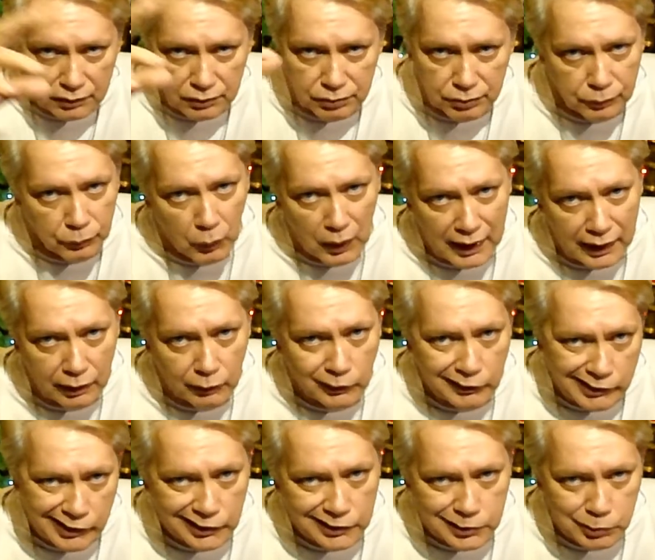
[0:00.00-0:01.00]
of whack
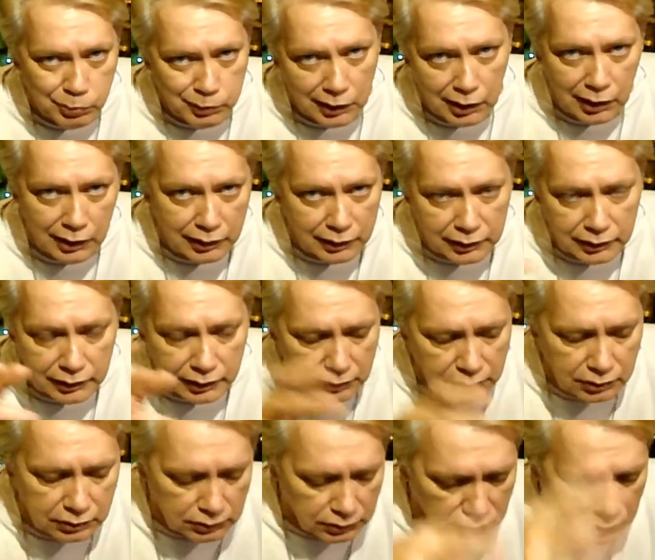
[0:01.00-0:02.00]
with this planet
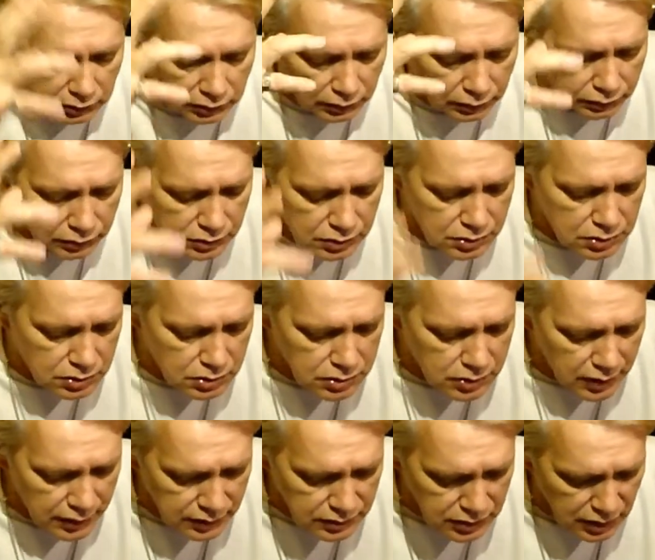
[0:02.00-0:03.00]
and, you know,
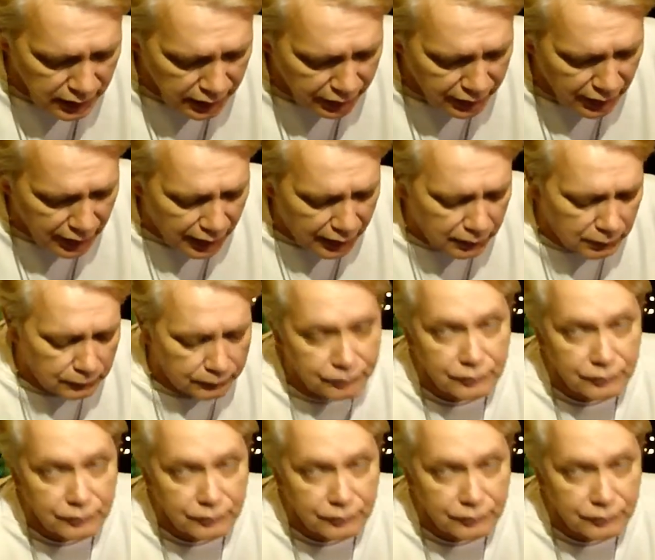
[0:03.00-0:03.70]
things like that.